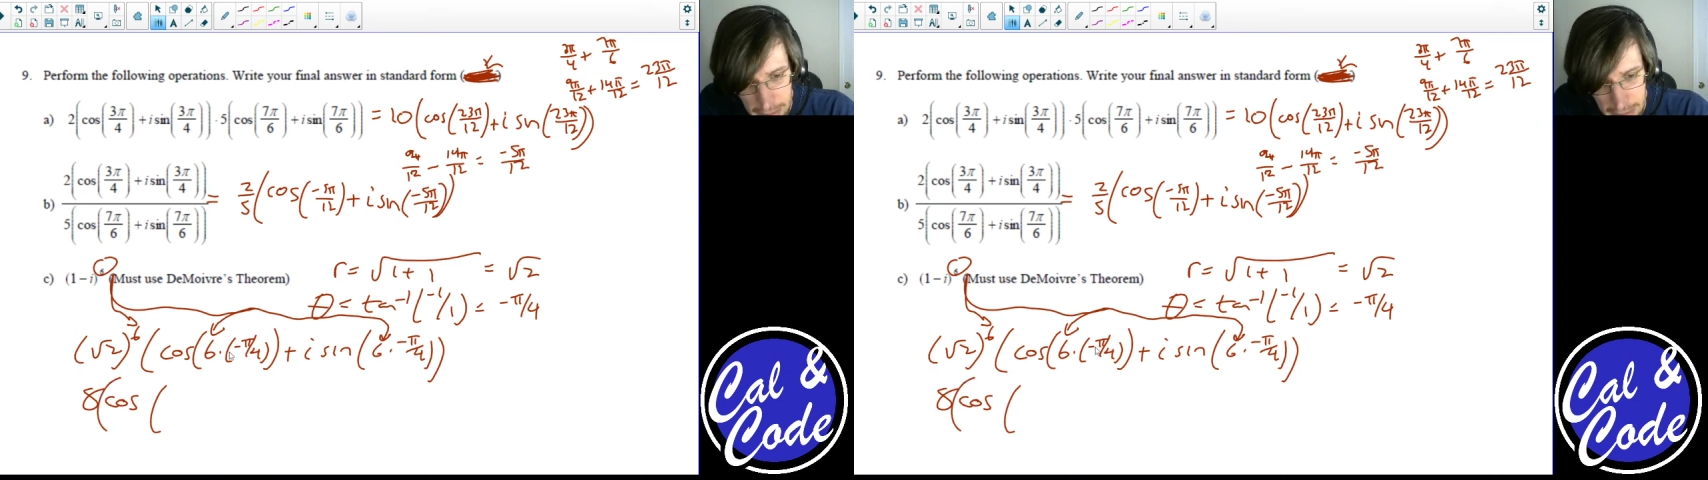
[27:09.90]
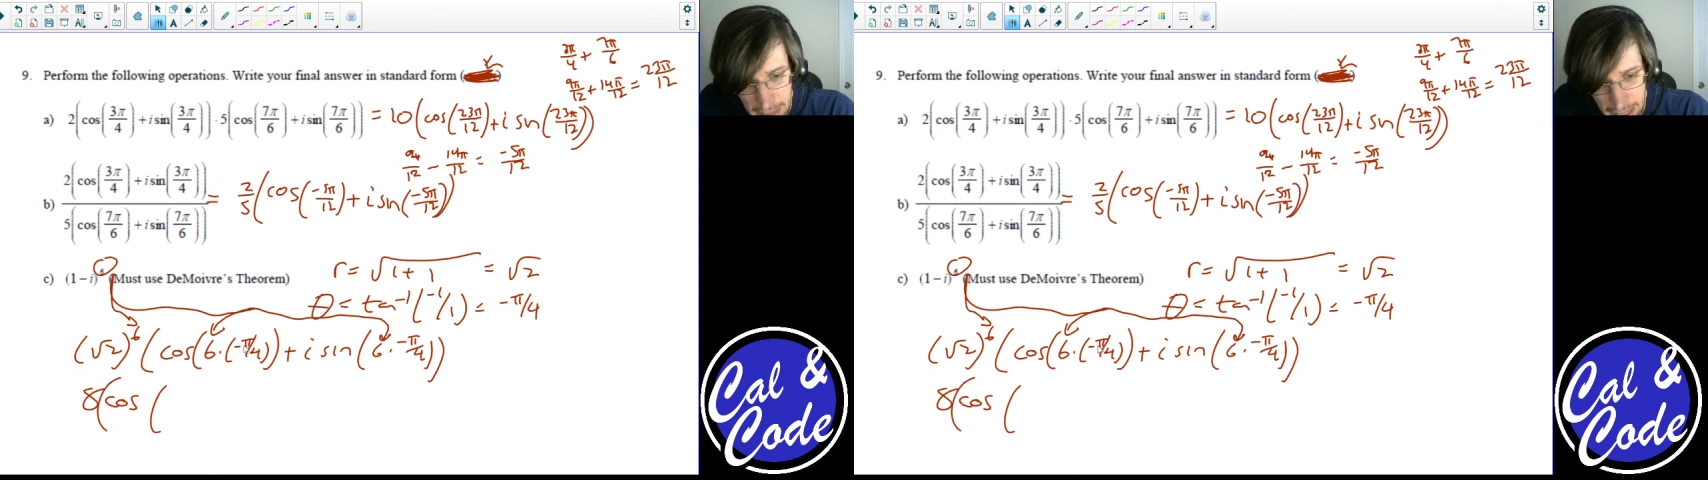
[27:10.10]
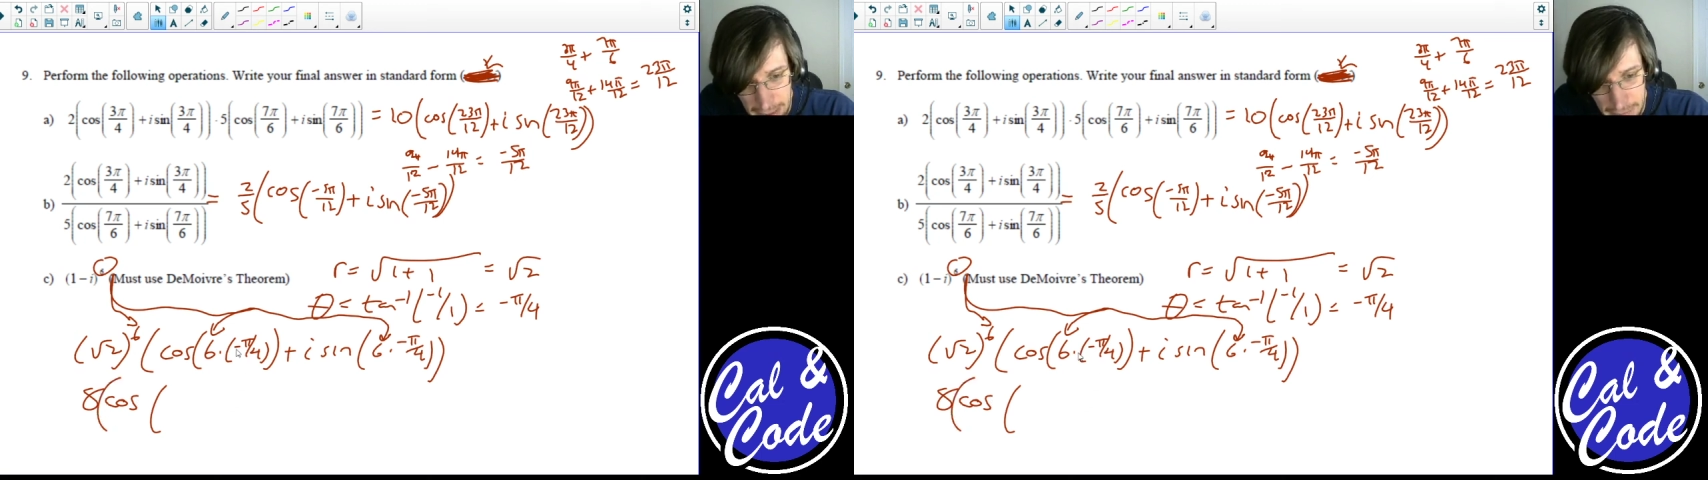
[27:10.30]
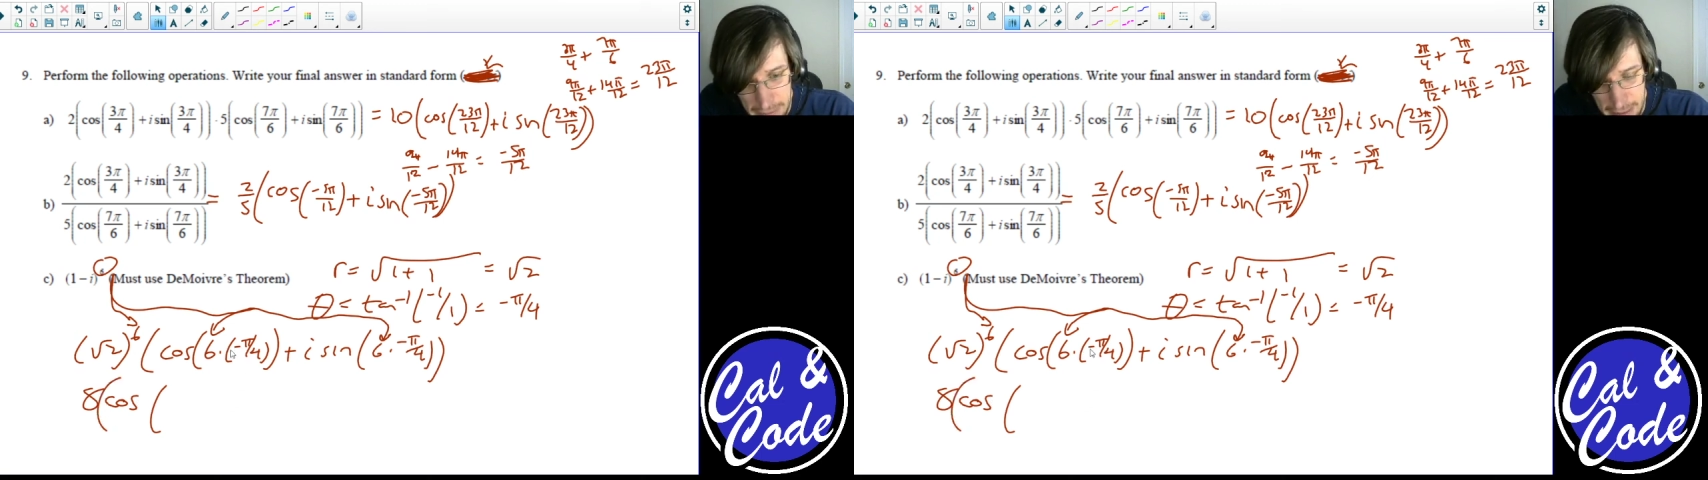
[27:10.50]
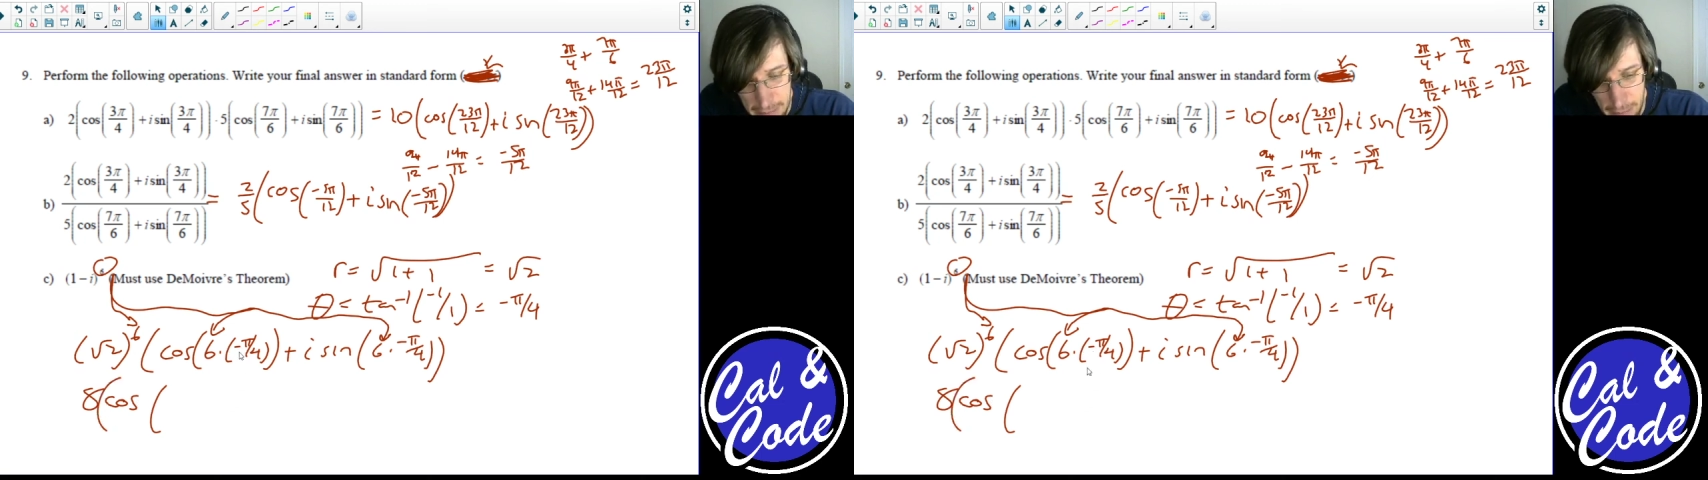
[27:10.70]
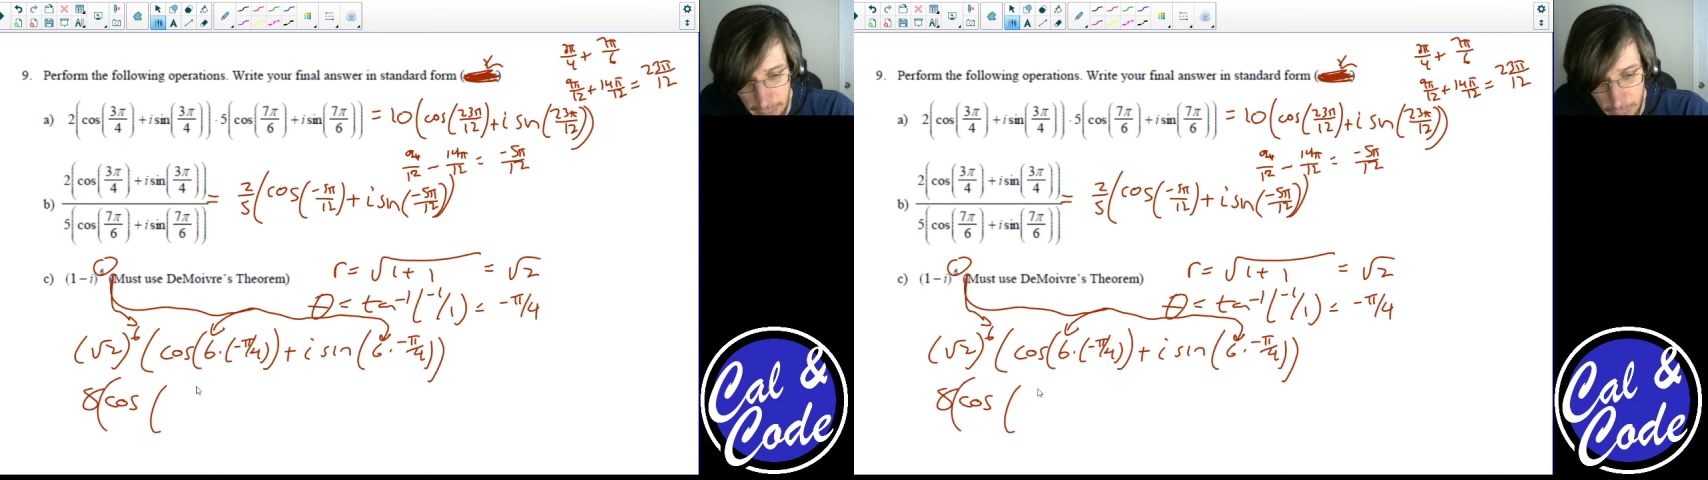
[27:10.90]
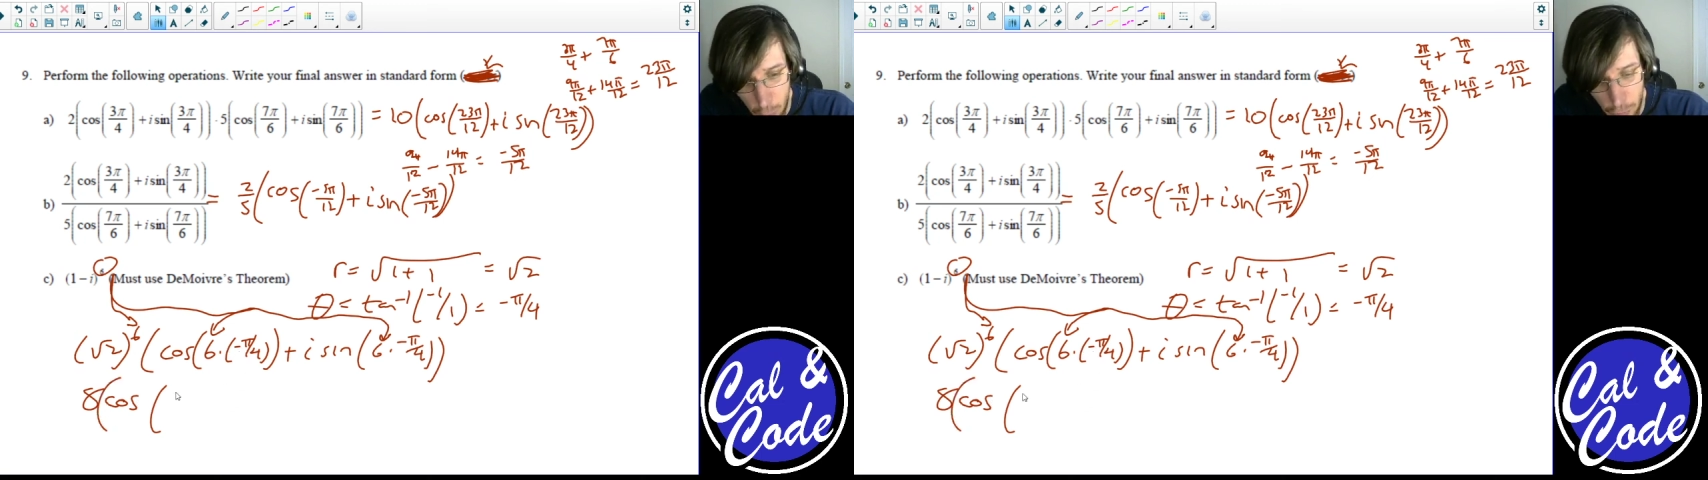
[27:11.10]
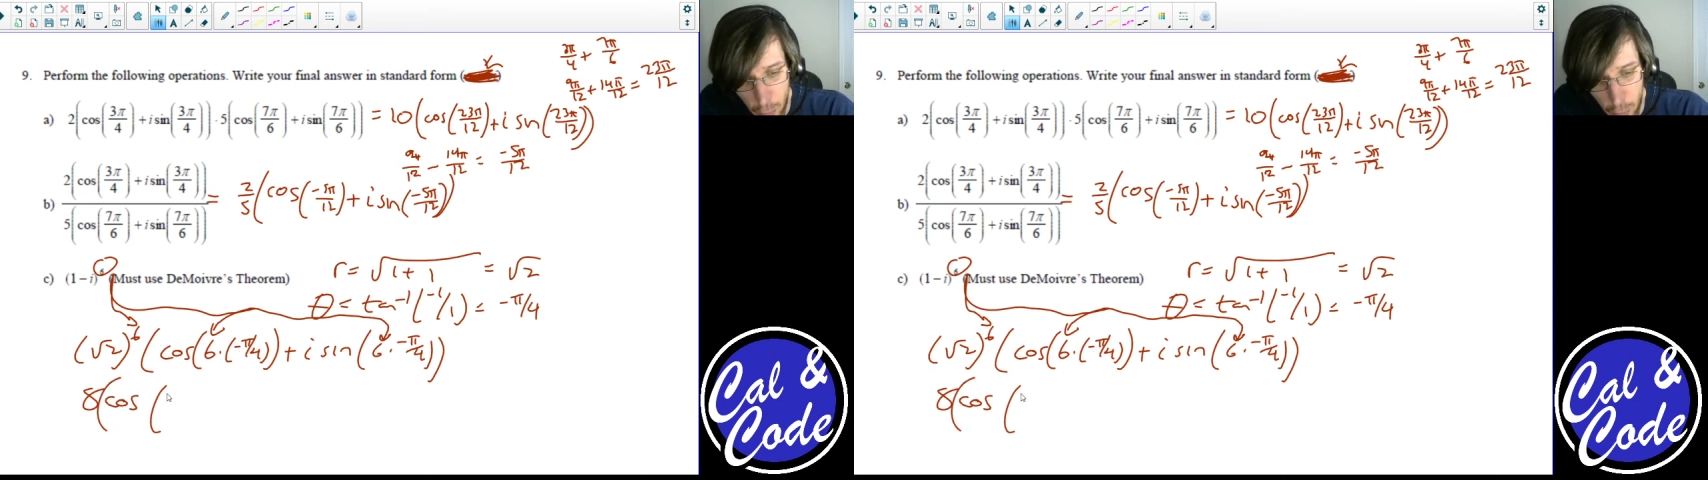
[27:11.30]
negative 6 pi fourths,